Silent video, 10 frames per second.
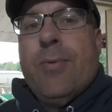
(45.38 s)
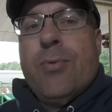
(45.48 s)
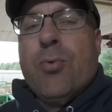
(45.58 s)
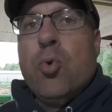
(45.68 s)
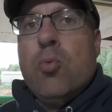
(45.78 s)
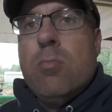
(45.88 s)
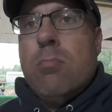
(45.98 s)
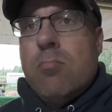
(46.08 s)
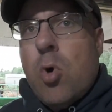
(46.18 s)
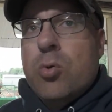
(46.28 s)
through
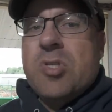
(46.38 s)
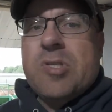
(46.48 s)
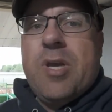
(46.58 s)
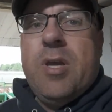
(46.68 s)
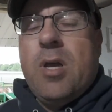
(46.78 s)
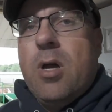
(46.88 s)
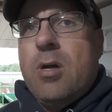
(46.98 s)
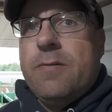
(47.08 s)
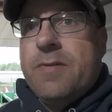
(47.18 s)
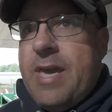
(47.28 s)
most
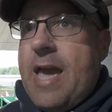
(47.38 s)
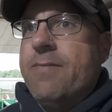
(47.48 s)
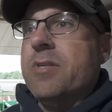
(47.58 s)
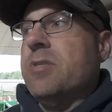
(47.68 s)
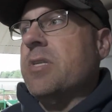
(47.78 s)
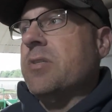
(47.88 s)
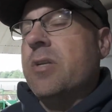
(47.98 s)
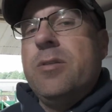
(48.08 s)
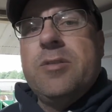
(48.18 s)
of calving season,